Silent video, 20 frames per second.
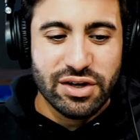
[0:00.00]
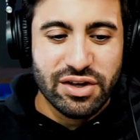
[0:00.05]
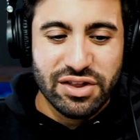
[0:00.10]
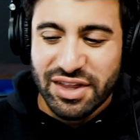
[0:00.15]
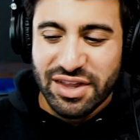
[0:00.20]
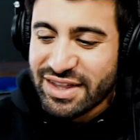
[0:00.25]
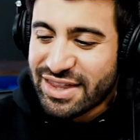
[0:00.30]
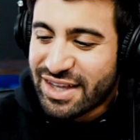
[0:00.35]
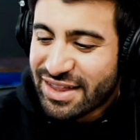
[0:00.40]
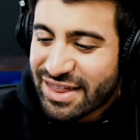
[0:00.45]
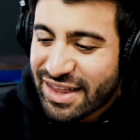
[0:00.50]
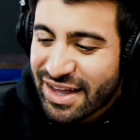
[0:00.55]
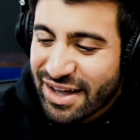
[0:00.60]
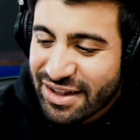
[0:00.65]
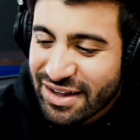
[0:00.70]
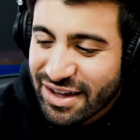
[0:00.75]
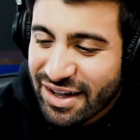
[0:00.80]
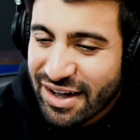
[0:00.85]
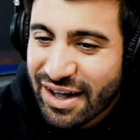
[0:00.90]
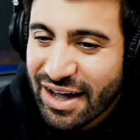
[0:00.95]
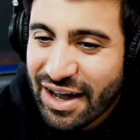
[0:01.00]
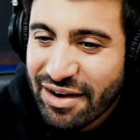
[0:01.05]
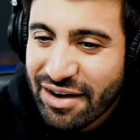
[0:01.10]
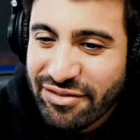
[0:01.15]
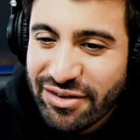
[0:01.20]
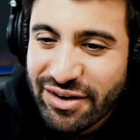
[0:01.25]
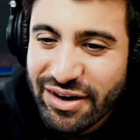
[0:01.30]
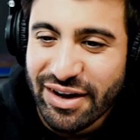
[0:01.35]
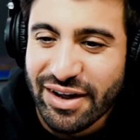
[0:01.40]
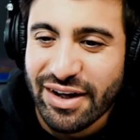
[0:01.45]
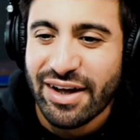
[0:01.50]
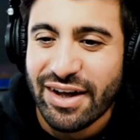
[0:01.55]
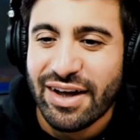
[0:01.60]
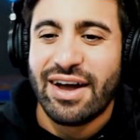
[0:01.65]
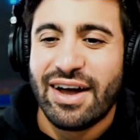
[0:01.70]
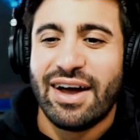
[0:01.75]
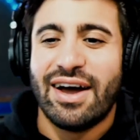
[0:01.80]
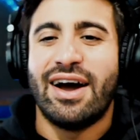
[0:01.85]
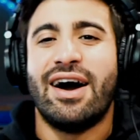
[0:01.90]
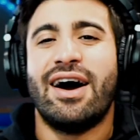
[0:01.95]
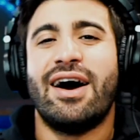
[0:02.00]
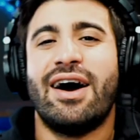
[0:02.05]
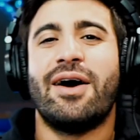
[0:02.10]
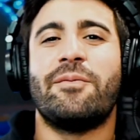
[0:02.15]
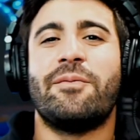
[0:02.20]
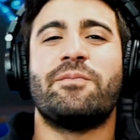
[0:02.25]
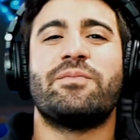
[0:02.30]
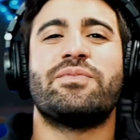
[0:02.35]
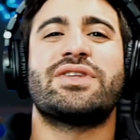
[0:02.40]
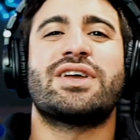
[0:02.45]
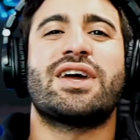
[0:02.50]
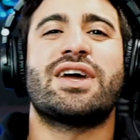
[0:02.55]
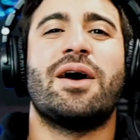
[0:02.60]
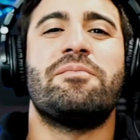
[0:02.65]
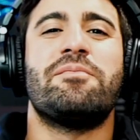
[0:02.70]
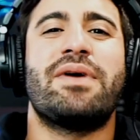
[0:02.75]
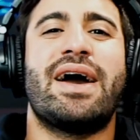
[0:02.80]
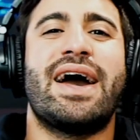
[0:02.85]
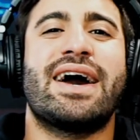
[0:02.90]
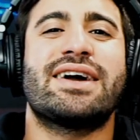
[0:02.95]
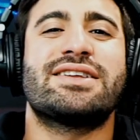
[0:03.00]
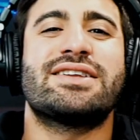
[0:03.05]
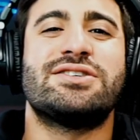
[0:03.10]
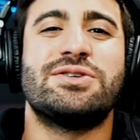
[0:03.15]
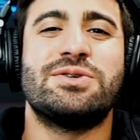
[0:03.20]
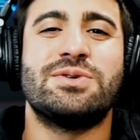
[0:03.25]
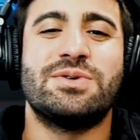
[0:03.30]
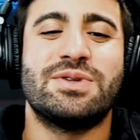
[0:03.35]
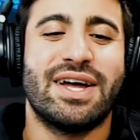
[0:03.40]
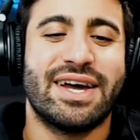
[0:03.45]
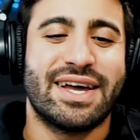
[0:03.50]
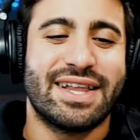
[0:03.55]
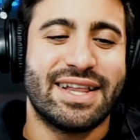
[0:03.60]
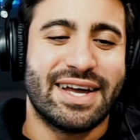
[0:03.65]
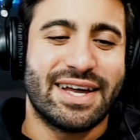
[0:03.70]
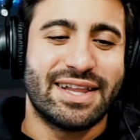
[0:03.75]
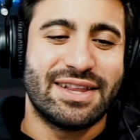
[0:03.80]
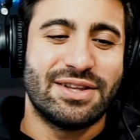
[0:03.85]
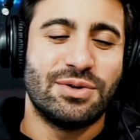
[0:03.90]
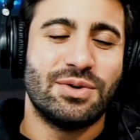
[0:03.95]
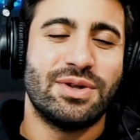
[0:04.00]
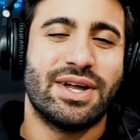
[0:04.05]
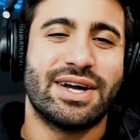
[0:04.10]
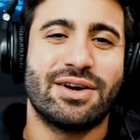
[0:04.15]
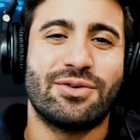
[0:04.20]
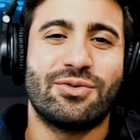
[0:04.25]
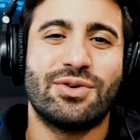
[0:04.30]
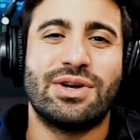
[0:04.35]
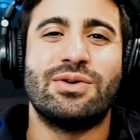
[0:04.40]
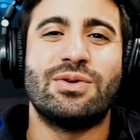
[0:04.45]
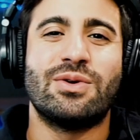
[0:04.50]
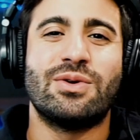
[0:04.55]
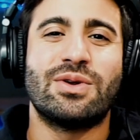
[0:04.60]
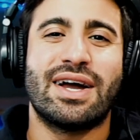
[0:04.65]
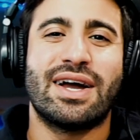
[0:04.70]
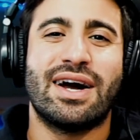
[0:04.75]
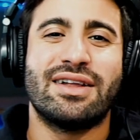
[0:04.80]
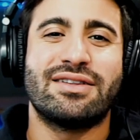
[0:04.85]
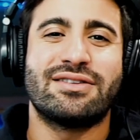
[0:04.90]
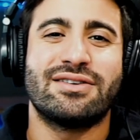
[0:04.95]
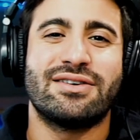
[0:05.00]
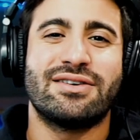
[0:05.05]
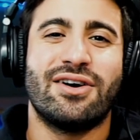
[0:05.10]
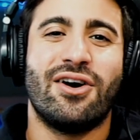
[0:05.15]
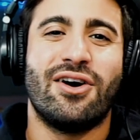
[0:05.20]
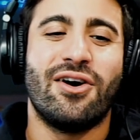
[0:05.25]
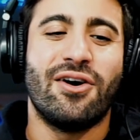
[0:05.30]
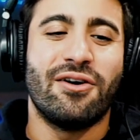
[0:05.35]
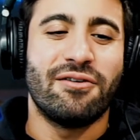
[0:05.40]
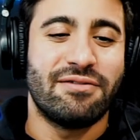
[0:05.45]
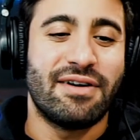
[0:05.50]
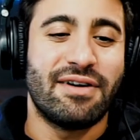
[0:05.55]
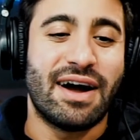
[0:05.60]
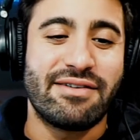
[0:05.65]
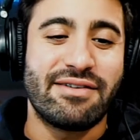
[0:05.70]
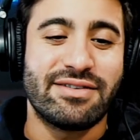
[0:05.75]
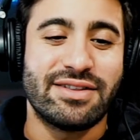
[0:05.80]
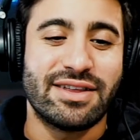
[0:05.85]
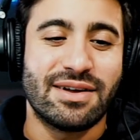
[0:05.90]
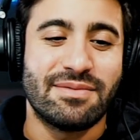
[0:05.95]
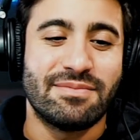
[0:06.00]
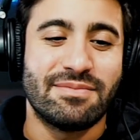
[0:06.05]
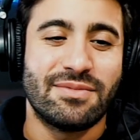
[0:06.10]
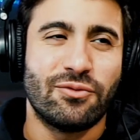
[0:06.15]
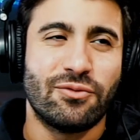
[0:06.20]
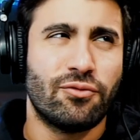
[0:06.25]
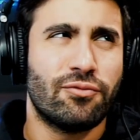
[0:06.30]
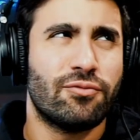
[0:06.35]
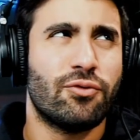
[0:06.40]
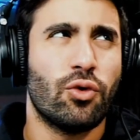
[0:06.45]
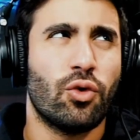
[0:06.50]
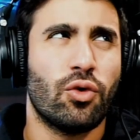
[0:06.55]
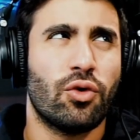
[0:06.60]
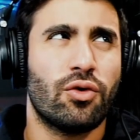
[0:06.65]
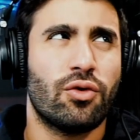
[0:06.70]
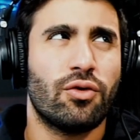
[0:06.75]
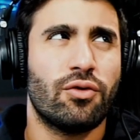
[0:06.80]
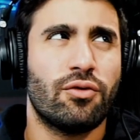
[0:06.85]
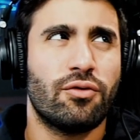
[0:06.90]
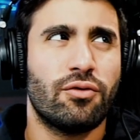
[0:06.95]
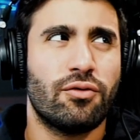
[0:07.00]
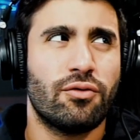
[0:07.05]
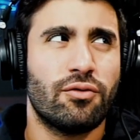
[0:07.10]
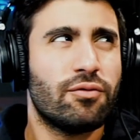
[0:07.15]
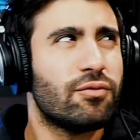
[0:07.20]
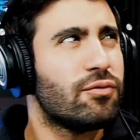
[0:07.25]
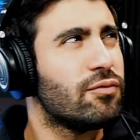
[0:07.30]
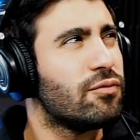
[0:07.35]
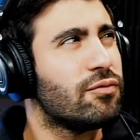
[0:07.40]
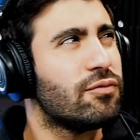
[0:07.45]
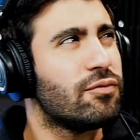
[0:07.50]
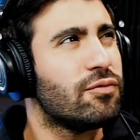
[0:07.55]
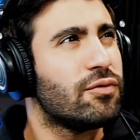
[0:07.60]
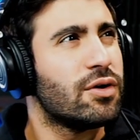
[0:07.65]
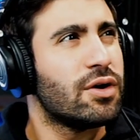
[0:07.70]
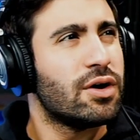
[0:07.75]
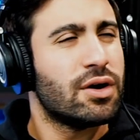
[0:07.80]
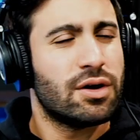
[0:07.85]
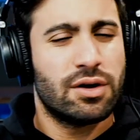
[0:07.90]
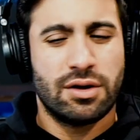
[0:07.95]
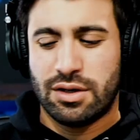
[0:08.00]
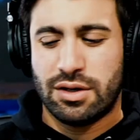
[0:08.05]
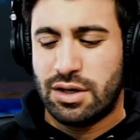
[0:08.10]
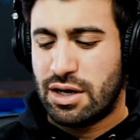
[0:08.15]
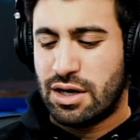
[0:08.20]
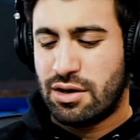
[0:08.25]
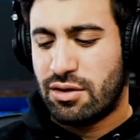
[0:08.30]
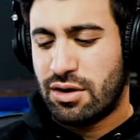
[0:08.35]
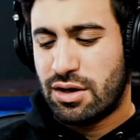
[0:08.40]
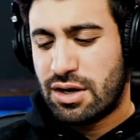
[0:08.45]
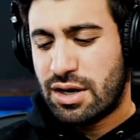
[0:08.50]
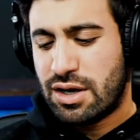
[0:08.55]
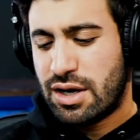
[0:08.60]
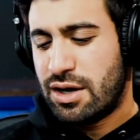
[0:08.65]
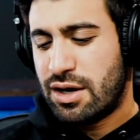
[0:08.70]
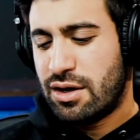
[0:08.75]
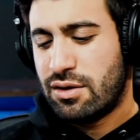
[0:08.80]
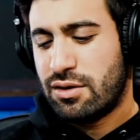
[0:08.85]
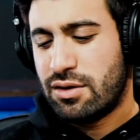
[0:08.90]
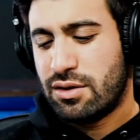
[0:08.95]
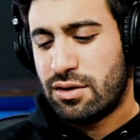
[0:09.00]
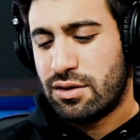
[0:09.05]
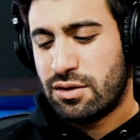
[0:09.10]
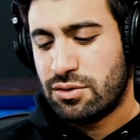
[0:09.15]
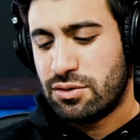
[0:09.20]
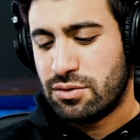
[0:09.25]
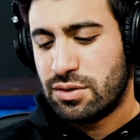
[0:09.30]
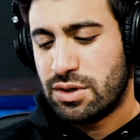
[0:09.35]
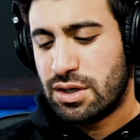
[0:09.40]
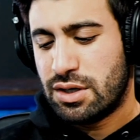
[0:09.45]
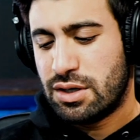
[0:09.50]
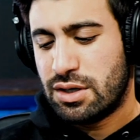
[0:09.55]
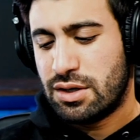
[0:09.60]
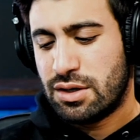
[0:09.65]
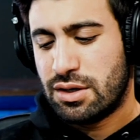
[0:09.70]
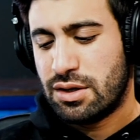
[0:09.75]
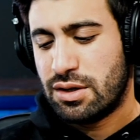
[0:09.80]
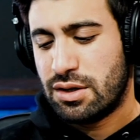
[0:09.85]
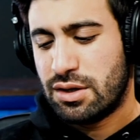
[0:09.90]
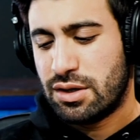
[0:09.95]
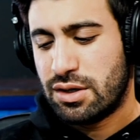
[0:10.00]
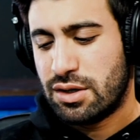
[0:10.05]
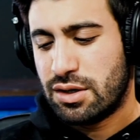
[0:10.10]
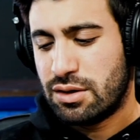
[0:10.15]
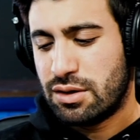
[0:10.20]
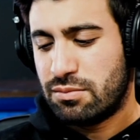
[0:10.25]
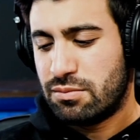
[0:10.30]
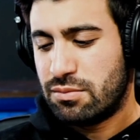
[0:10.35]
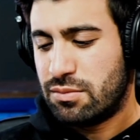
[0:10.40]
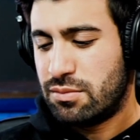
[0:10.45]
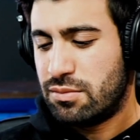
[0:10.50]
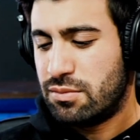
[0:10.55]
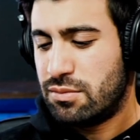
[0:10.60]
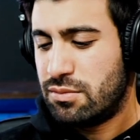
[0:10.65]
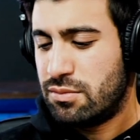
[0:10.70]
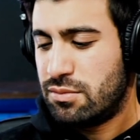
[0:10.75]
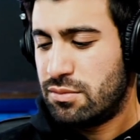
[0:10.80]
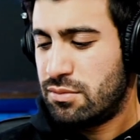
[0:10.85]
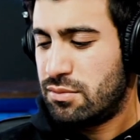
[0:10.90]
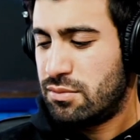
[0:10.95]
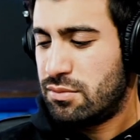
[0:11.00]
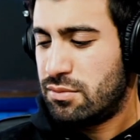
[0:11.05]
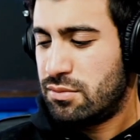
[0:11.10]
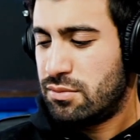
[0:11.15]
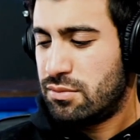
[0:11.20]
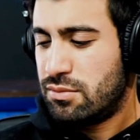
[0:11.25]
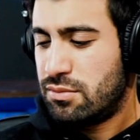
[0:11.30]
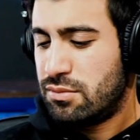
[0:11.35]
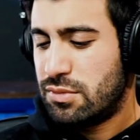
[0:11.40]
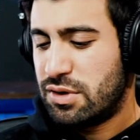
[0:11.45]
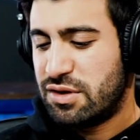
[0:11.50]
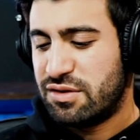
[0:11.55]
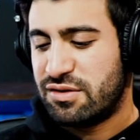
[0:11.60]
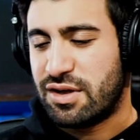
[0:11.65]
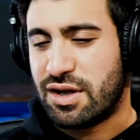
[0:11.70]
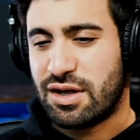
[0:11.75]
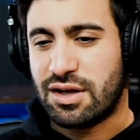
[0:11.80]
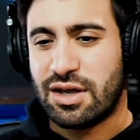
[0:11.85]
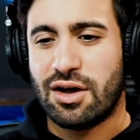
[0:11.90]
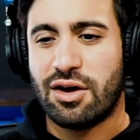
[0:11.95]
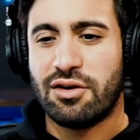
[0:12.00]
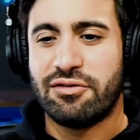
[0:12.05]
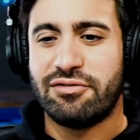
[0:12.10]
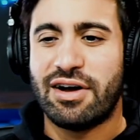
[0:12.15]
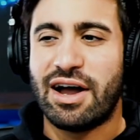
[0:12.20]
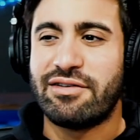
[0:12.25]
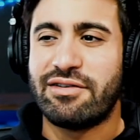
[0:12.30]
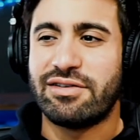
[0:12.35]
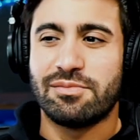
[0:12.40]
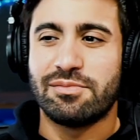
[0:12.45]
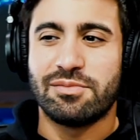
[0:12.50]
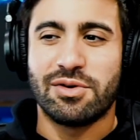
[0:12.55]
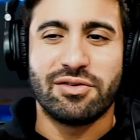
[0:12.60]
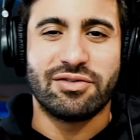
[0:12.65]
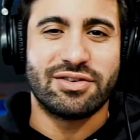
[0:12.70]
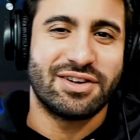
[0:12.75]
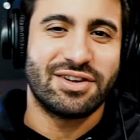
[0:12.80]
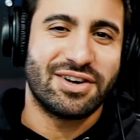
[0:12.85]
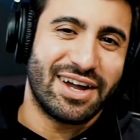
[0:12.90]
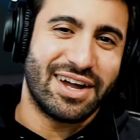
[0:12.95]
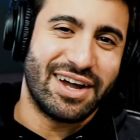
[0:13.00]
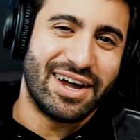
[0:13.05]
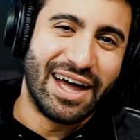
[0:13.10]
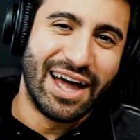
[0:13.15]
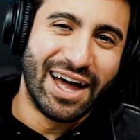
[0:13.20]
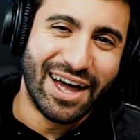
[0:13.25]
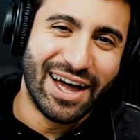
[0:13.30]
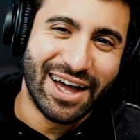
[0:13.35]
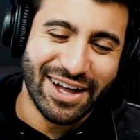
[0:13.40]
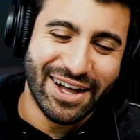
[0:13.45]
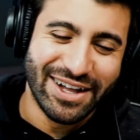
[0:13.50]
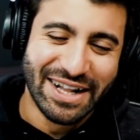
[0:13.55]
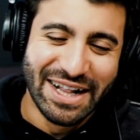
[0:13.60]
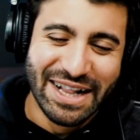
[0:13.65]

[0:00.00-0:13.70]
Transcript: You think that they'll uh, ever um, come back to like like do like a reunion concert, all five of them for Harry, Niall, Louis, Liam, Zayn, Zane. Yeah, all five of them. Perfect. Okay.